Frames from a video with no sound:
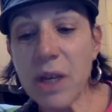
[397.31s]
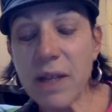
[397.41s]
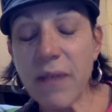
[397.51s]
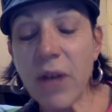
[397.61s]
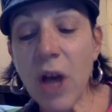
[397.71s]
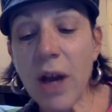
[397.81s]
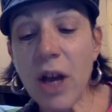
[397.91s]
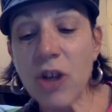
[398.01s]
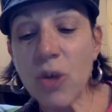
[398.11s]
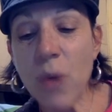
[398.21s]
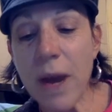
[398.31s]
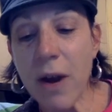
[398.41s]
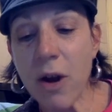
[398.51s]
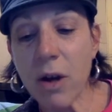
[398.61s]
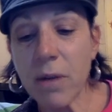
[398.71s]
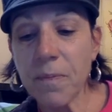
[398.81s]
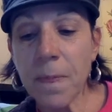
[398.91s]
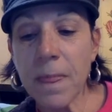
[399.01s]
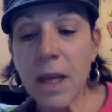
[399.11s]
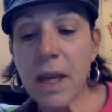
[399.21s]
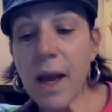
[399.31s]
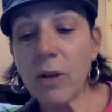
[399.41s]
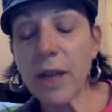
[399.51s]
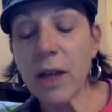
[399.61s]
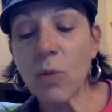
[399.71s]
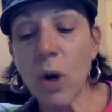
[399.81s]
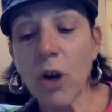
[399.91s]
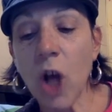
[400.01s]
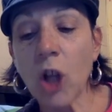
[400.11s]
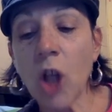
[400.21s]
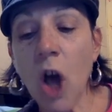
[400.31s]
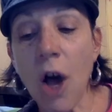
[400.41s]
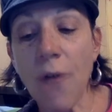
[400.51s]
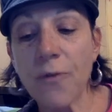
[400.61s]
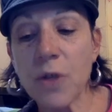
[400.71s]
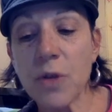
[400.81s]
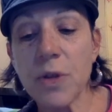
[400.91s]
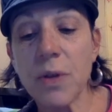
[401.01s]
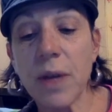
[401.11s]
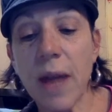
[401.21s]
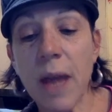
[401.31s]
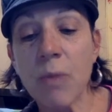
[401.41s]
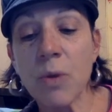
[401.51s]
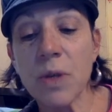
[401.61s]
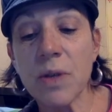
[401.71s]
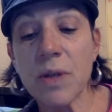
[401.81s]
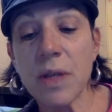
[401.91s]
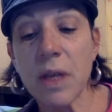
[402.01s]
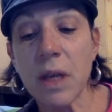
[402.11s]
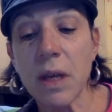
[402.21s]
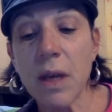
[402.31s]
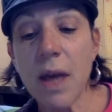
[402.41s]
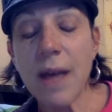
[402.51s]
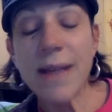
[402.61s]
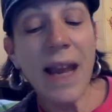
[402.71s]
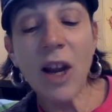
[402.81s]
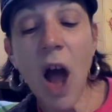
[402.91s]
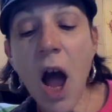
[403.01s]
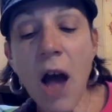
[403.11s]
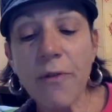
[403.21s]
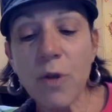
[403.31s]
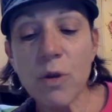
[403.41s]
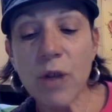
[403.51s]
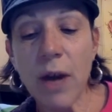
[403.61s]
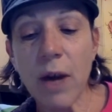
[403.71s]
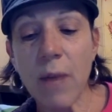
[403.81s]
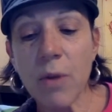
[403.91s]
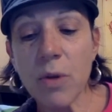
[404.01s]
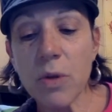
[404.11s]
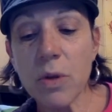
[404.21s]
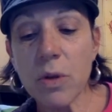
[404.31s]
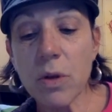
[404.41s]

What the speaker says: "He's even got underwear." He held Edward aloft so that Amos could see. "Take it off," shouted Amos.